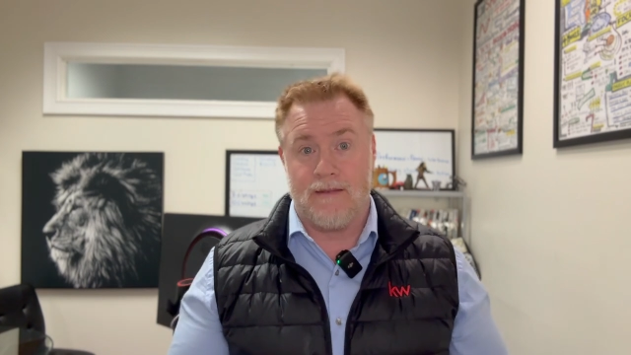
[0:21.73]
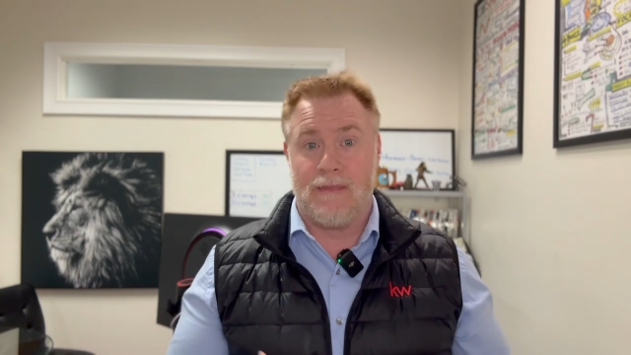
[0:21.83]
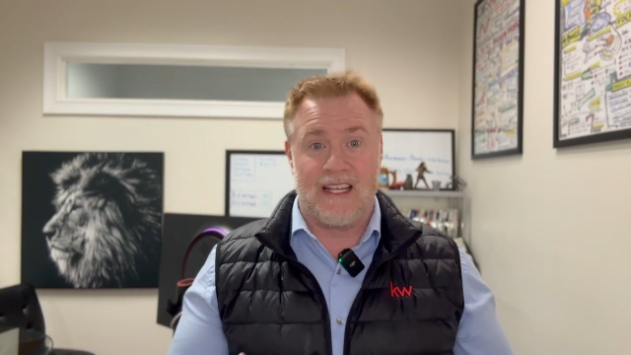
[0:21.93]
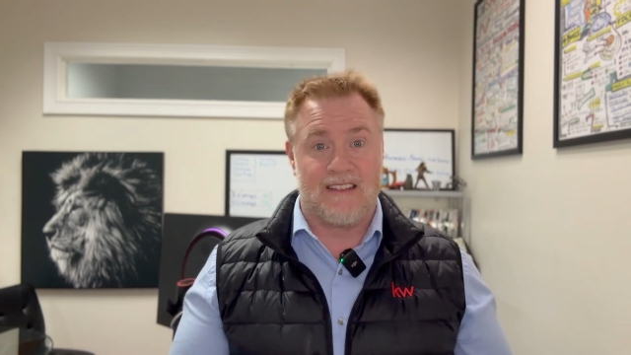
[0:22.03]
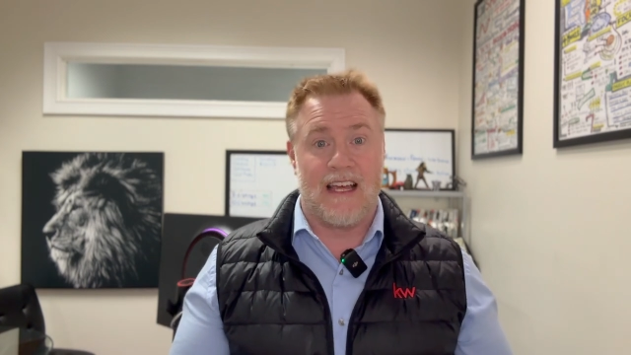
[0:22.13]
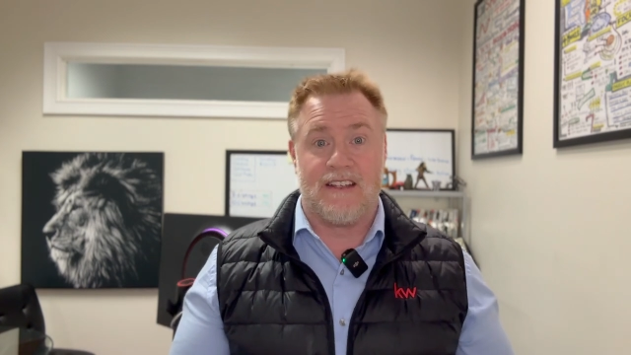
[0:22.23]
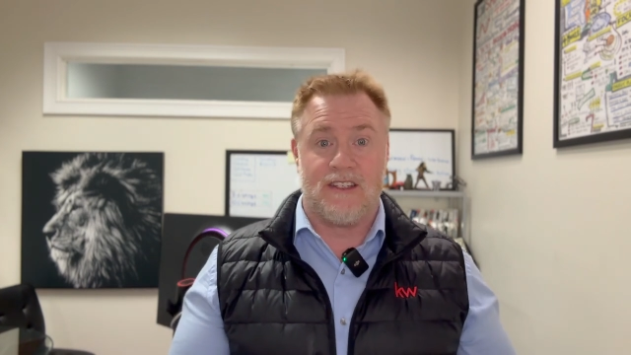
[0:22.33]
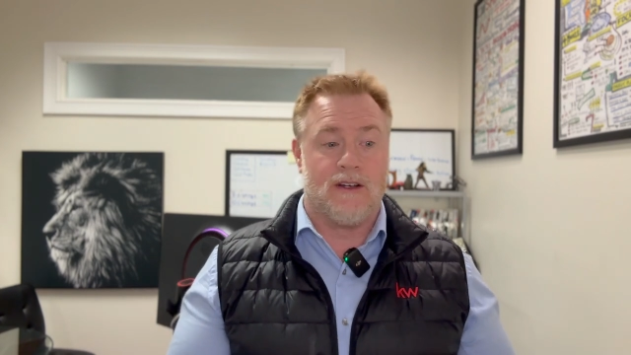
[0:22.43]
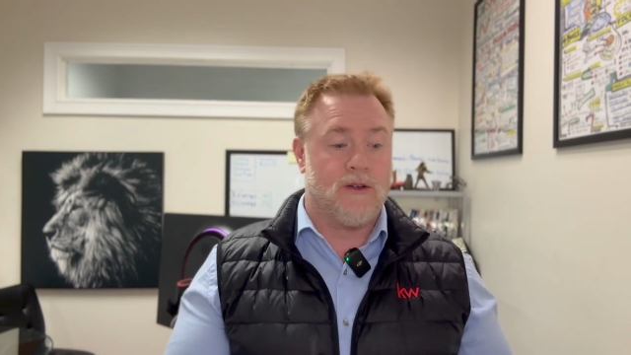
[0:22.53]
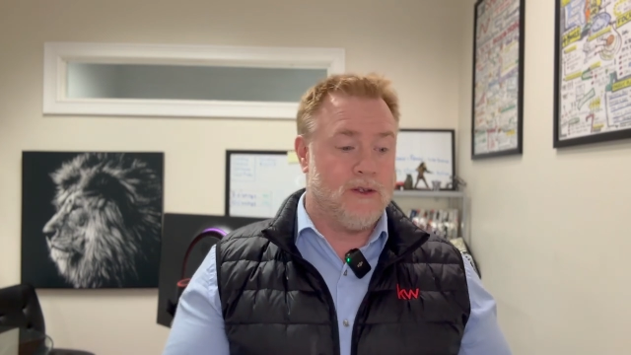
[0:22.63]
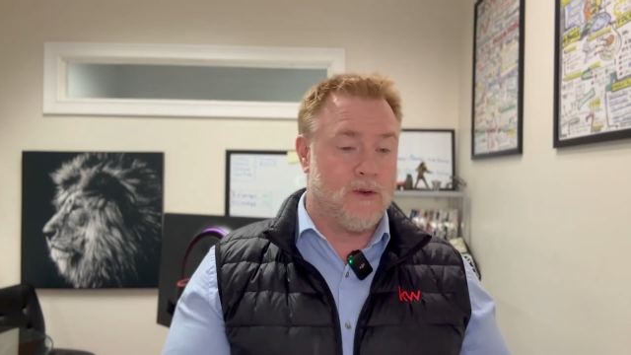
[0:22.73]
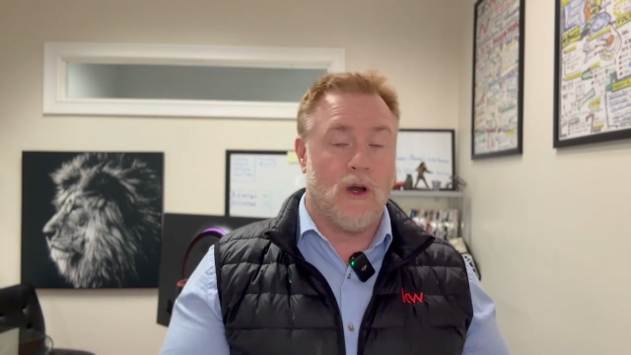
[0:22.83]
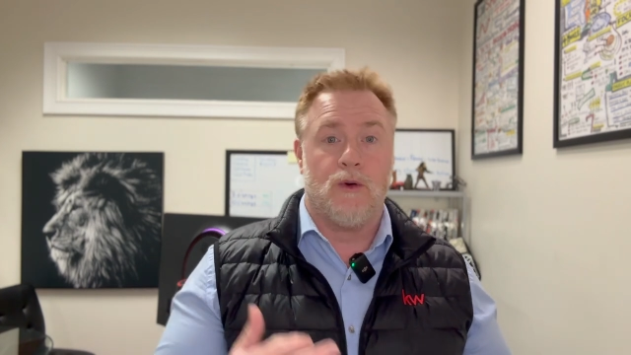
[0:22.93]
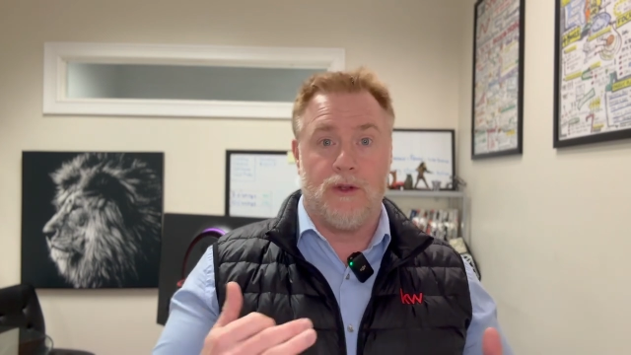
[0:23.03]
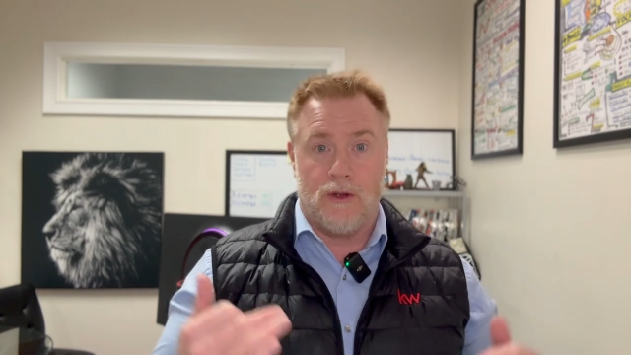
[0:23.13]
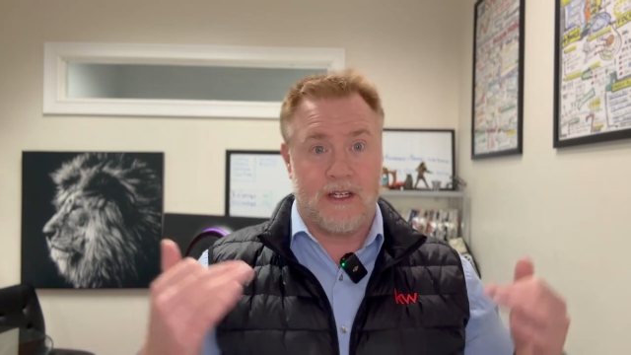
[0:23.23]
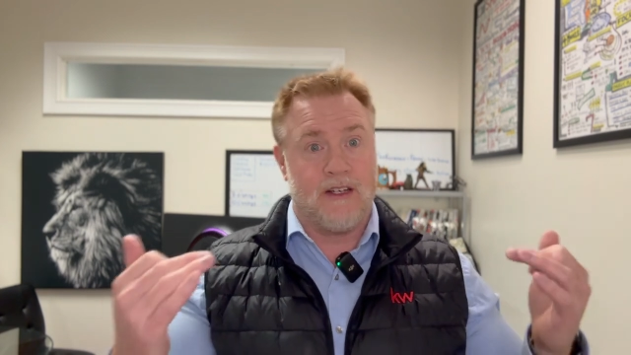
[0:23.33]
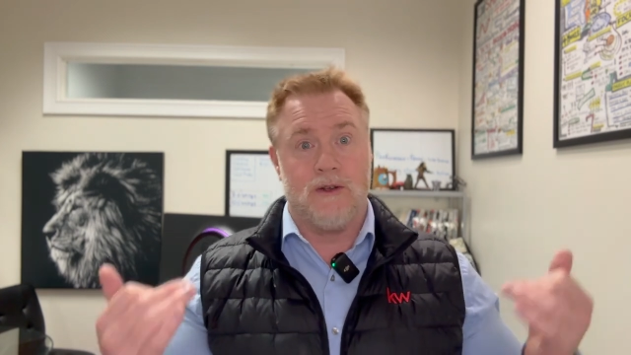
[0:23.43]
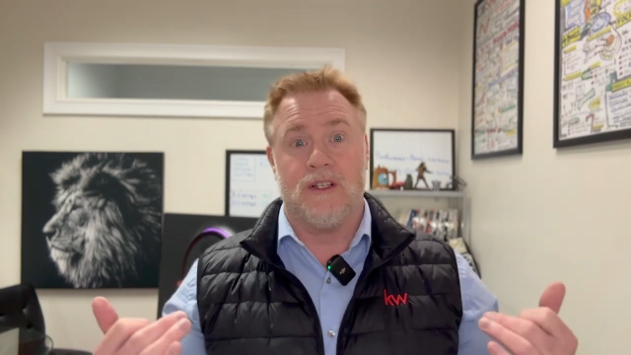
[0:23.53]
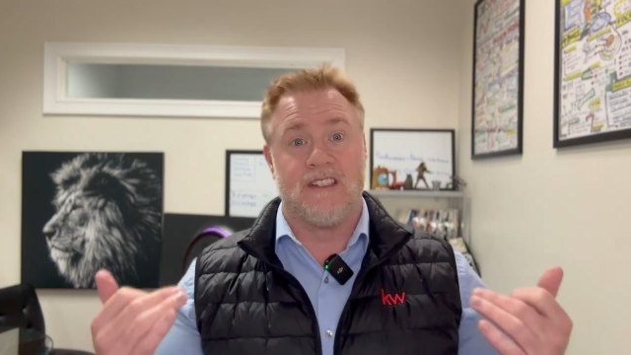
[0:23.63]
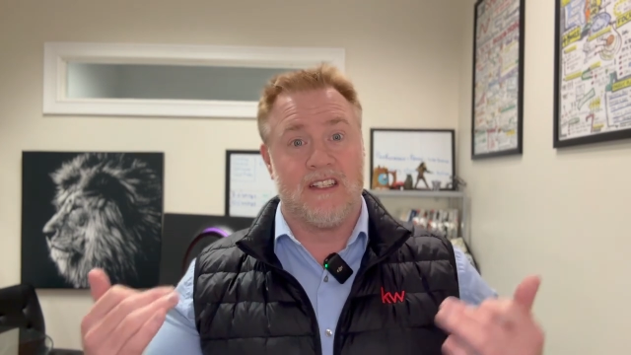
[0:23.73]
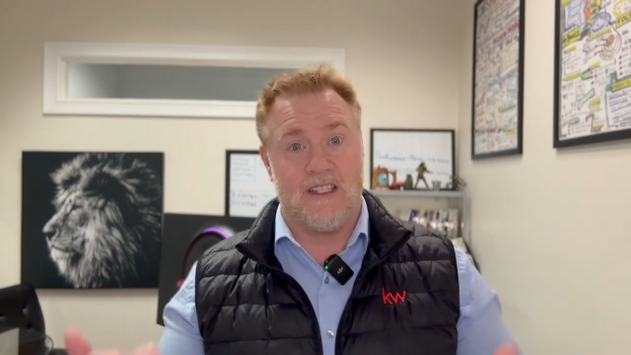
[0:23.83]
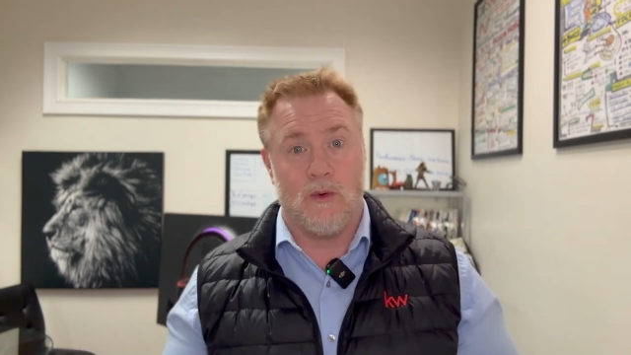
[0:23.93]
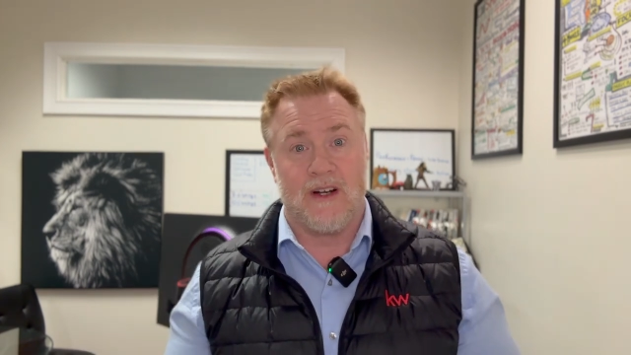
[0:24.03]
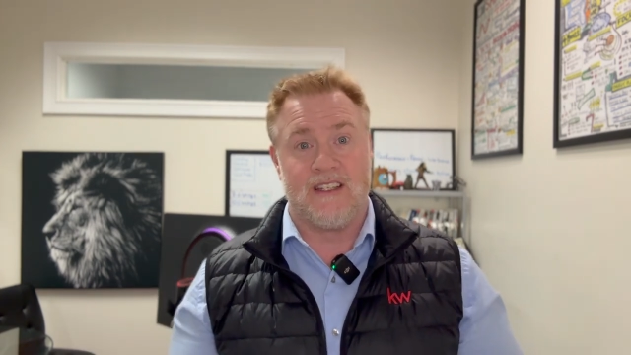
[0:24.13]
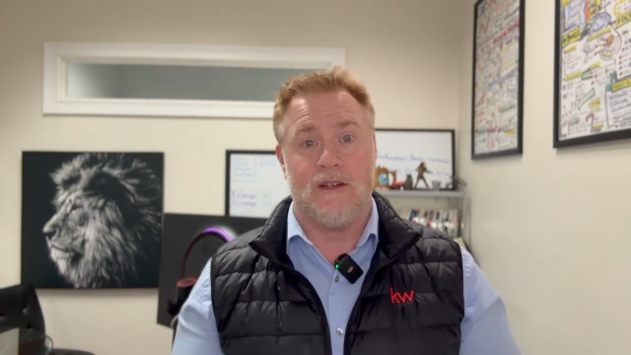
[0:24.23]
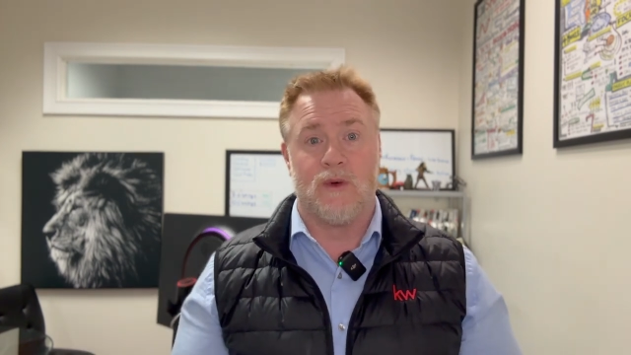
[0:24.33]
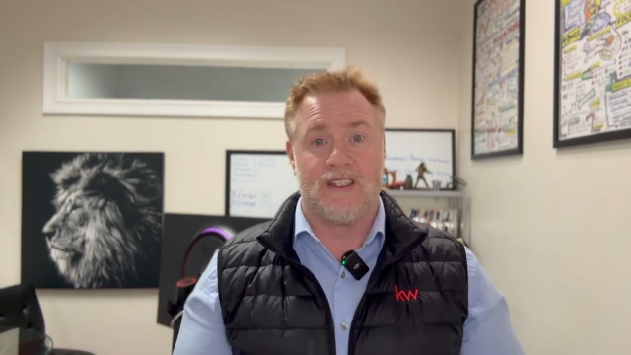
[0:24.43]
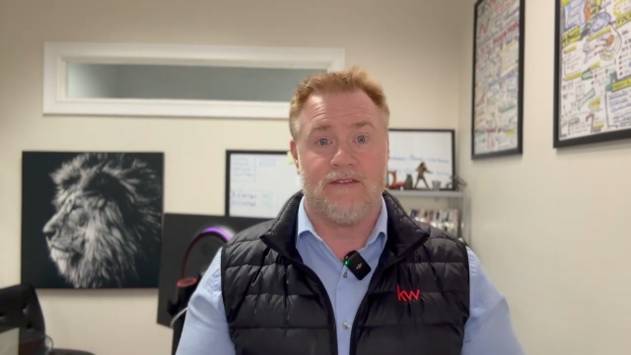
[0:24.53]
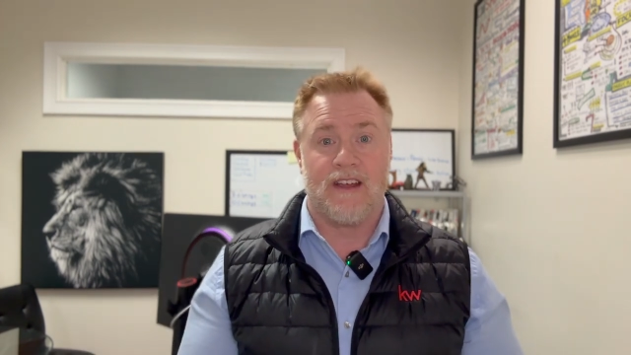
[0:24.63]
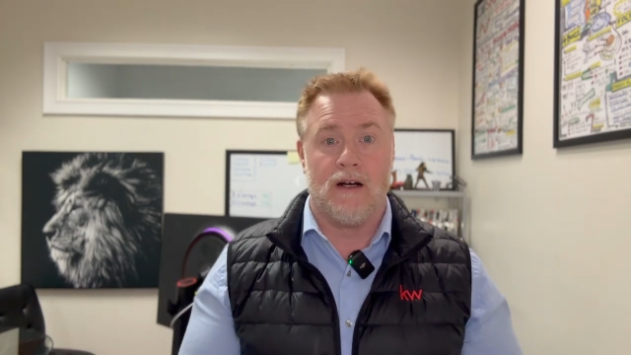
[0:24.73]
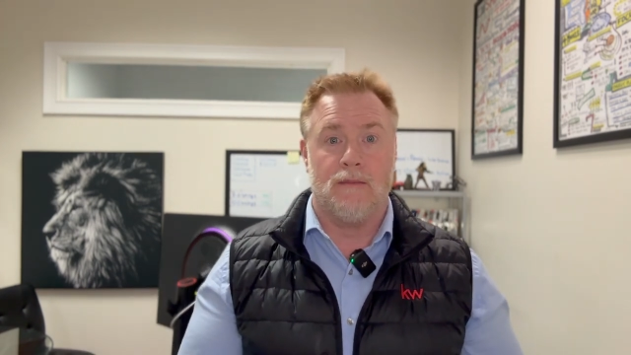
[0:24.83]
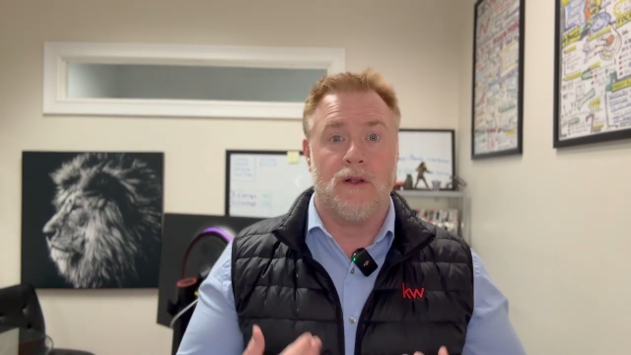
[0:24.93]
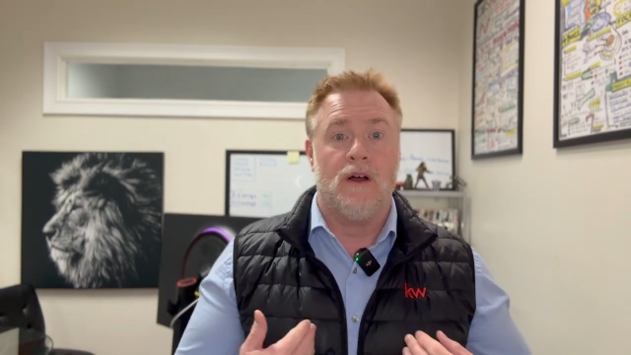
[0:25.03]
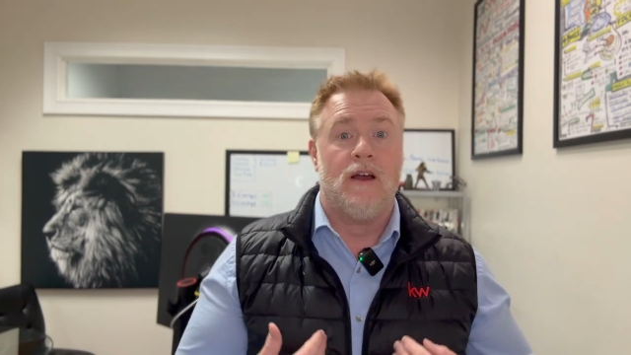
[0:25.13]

It makes sense. You know, you go, you look at new listings, you want to see what's available.